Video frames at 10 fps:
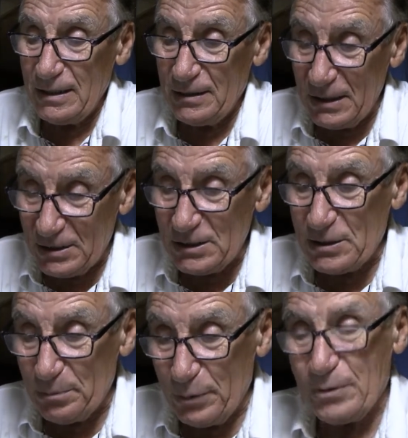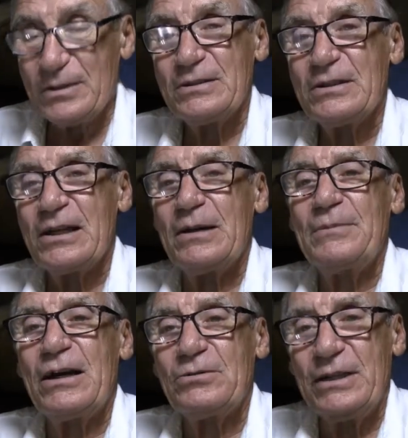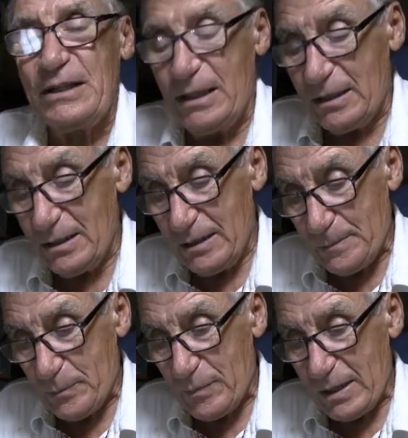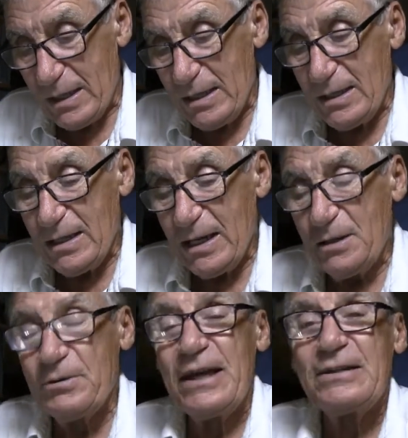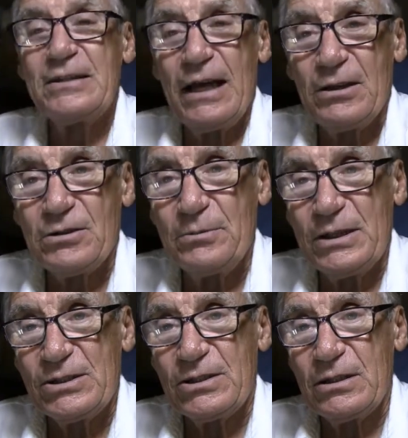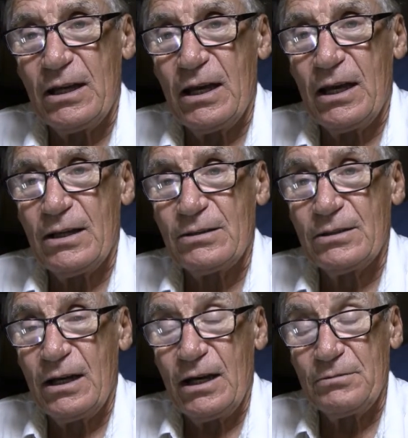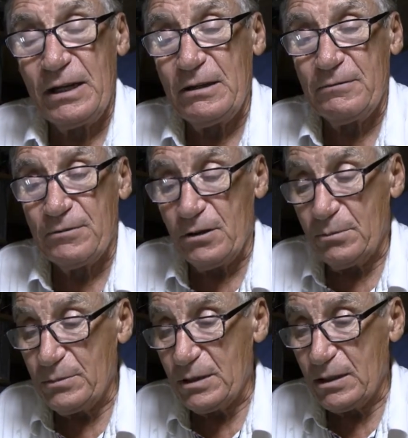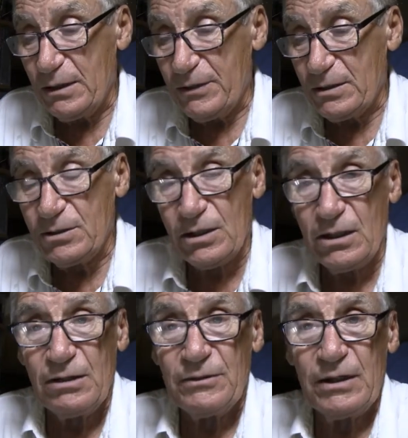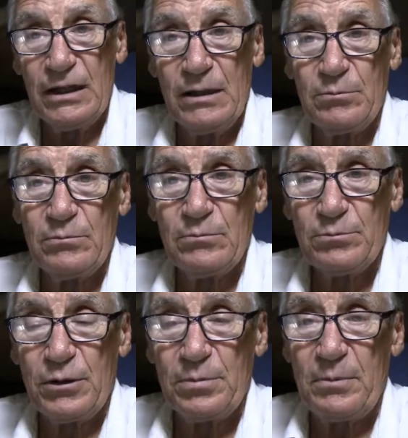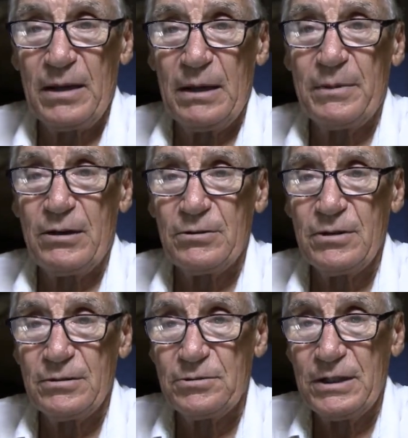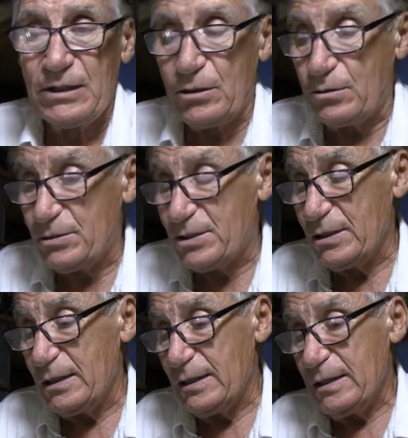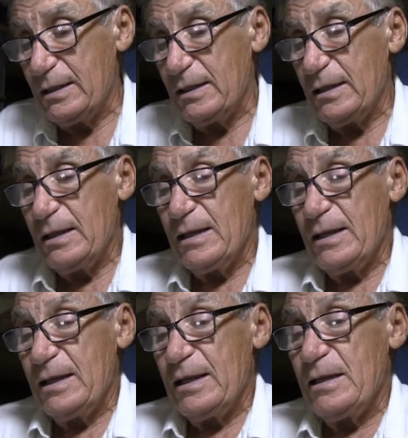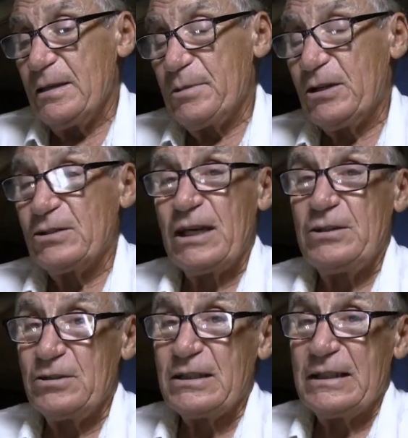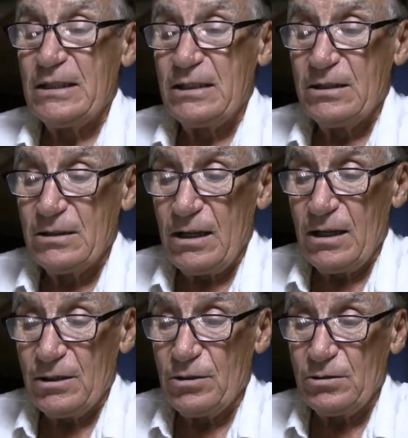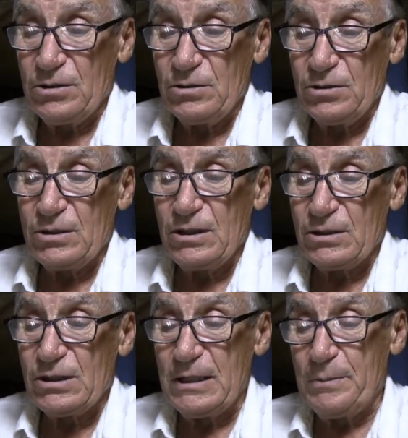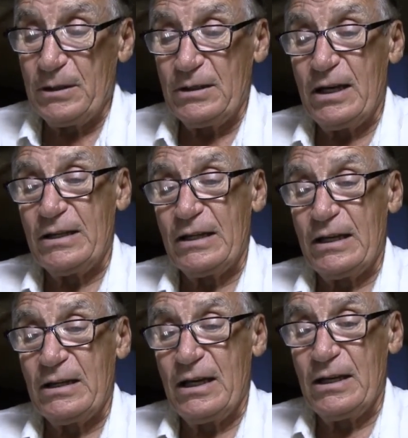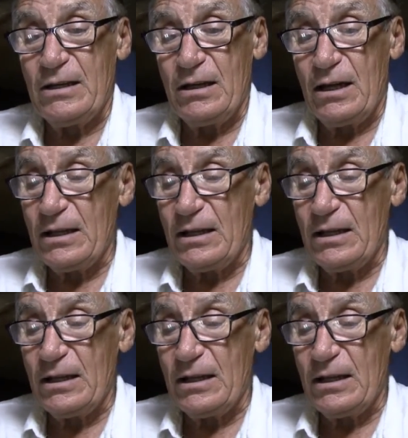this is the book that I'm now reading. I read The Alchemist, and I read it from cover to cover in probably about 3 goes, because I usually go to sleep at night, and I